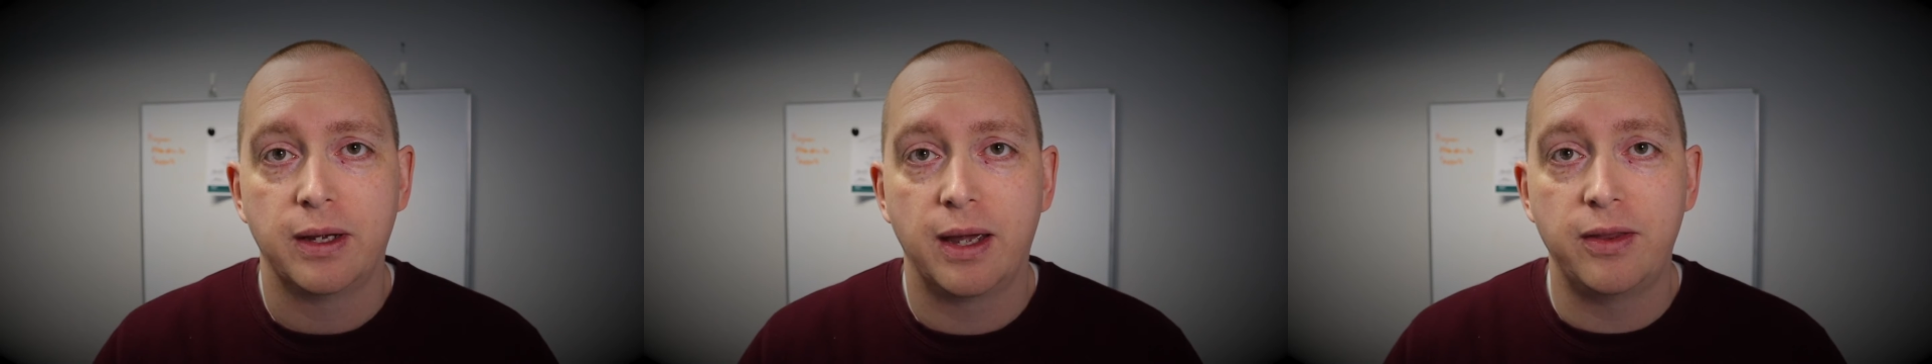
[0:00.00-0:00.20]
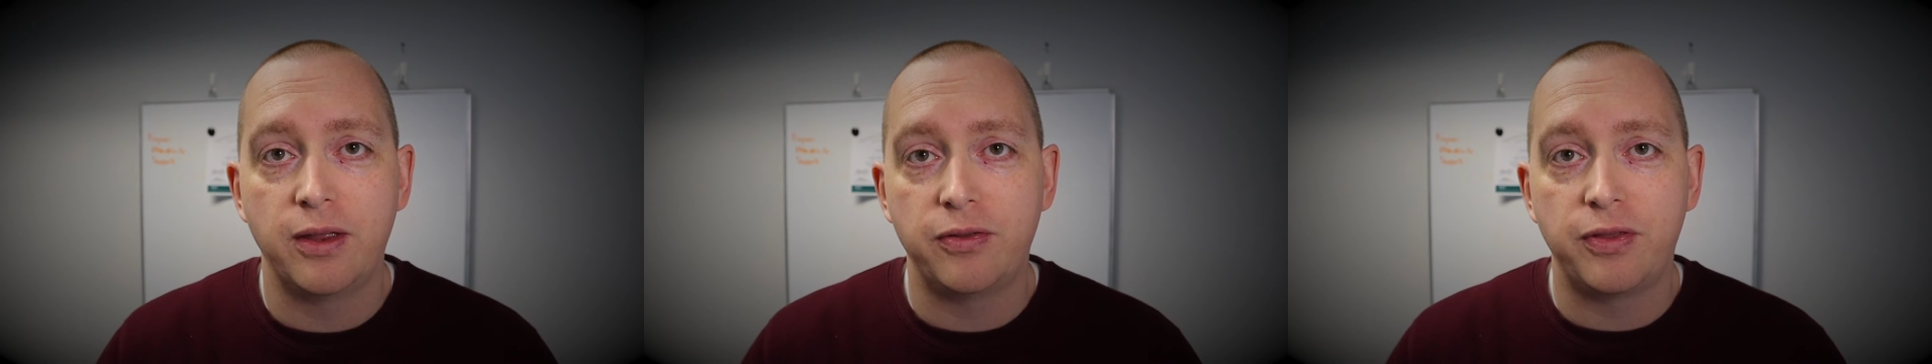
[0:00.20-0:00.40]

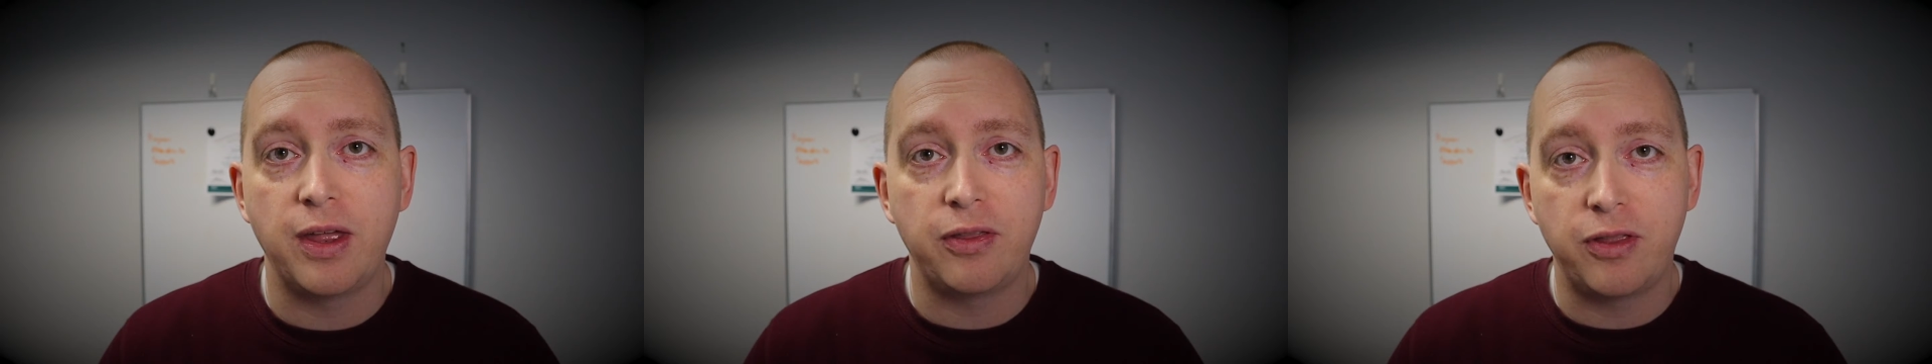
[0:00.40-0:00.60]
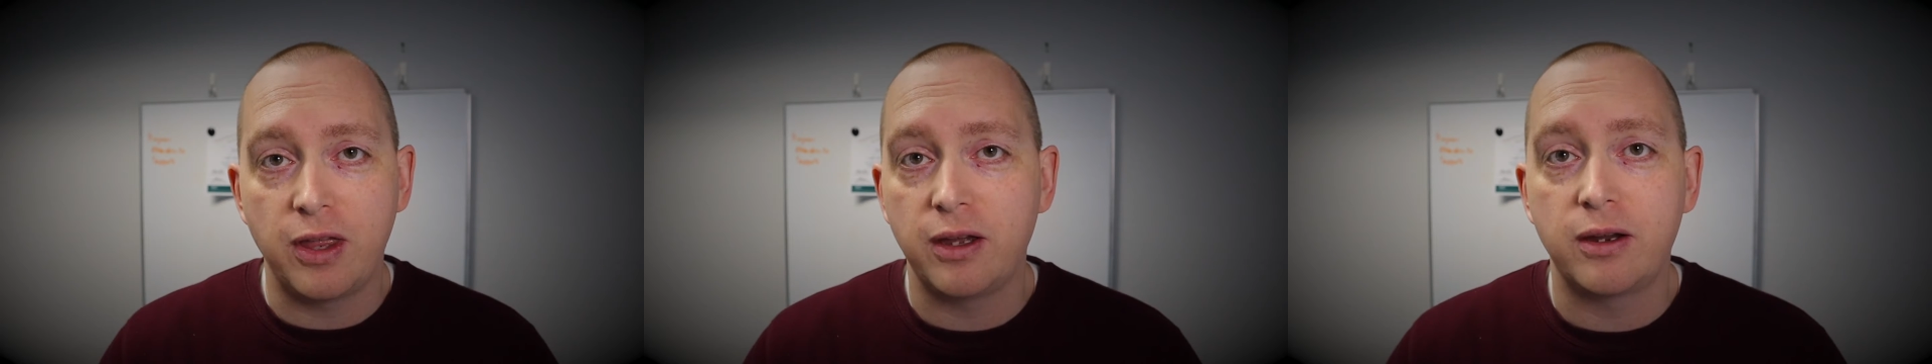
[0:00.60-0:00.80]
and
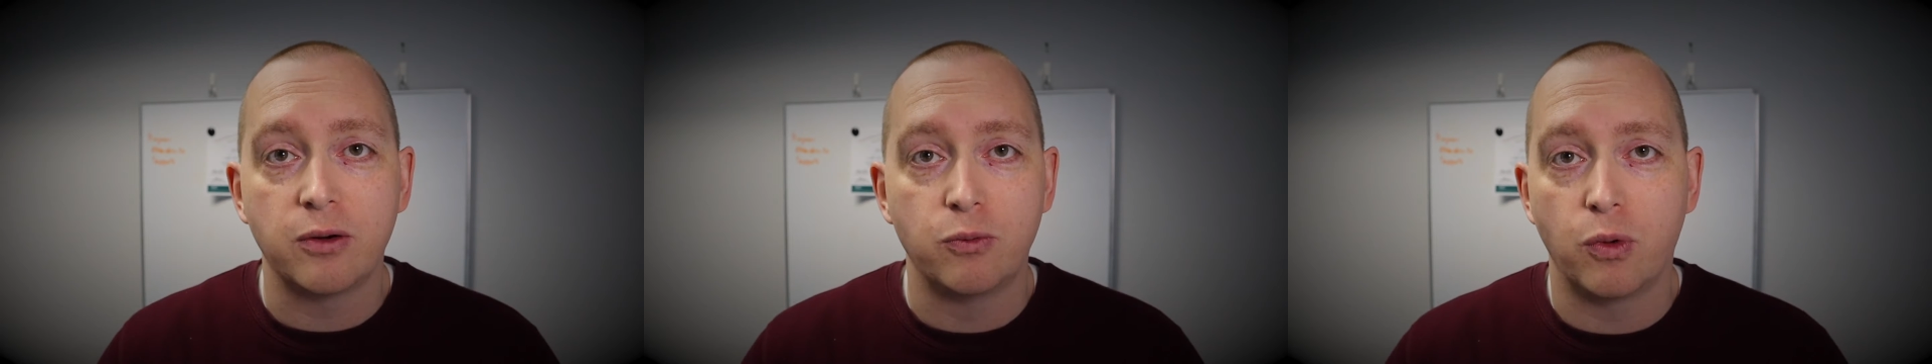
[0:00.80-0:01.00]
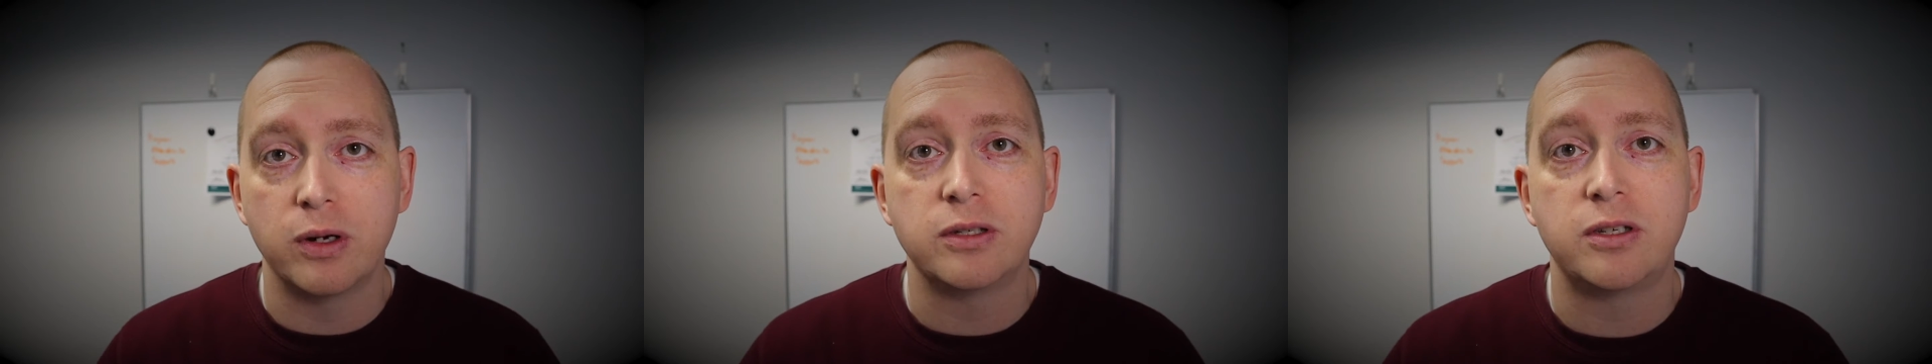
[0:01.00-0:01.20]
that they
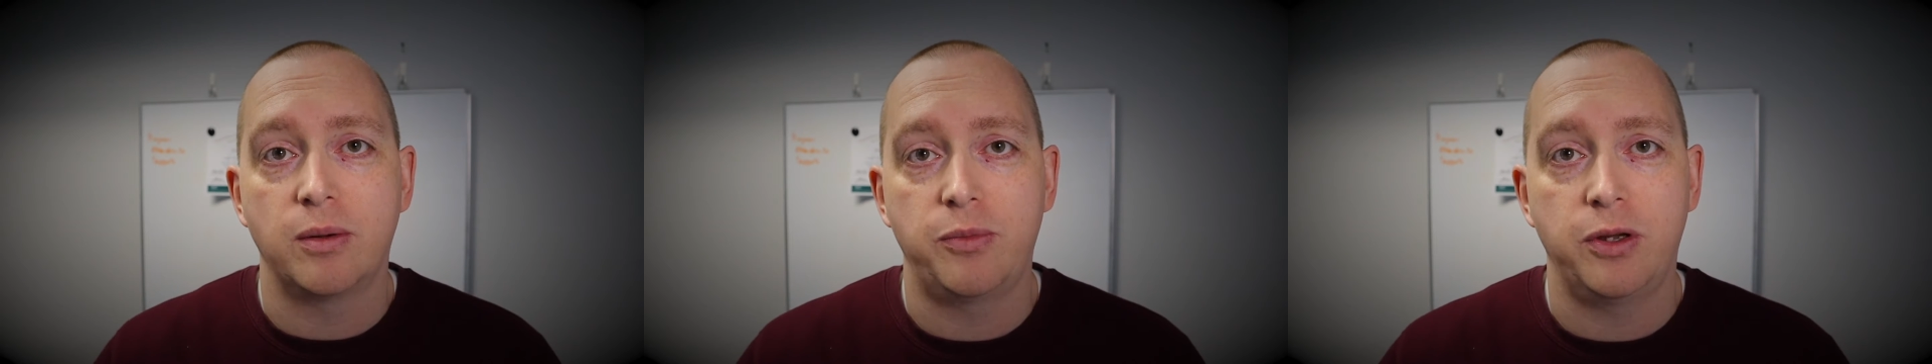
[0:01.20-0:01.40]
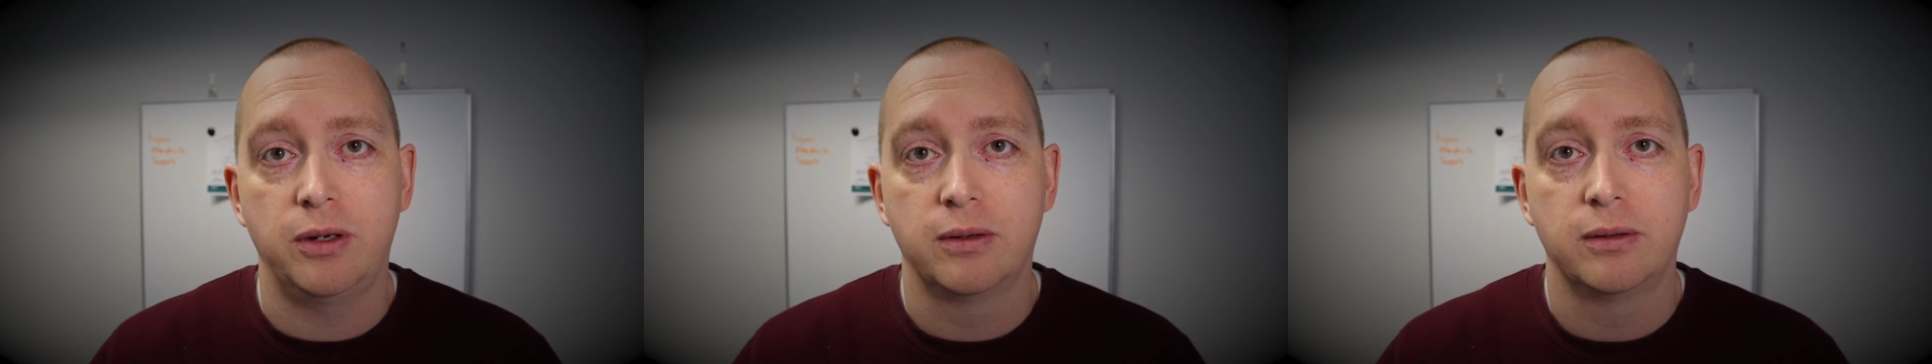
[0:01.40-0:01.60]
can run
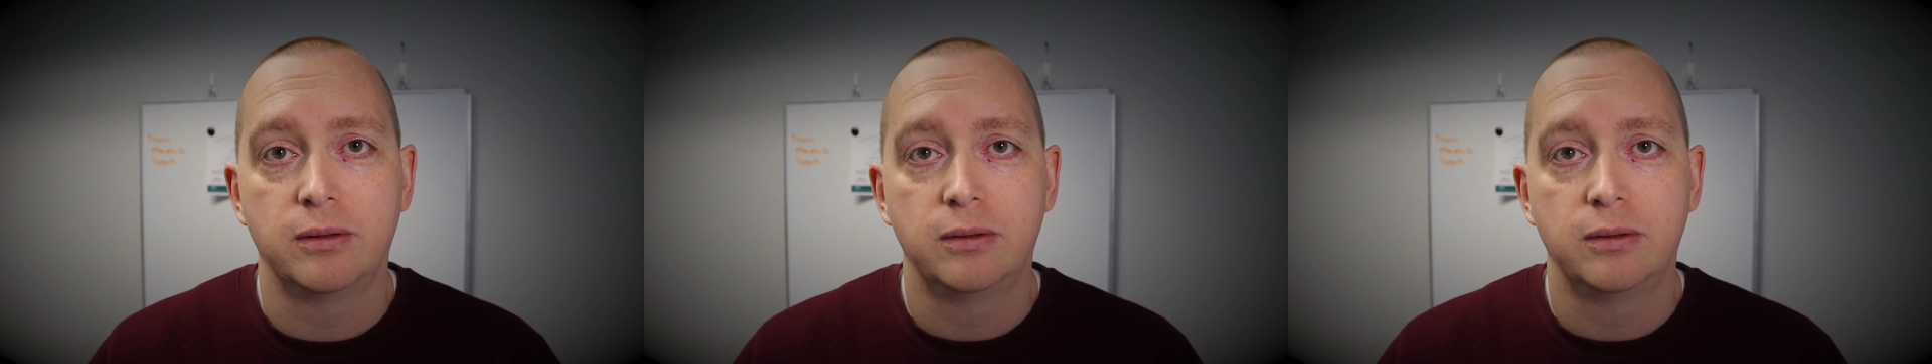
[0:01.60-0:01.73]
something.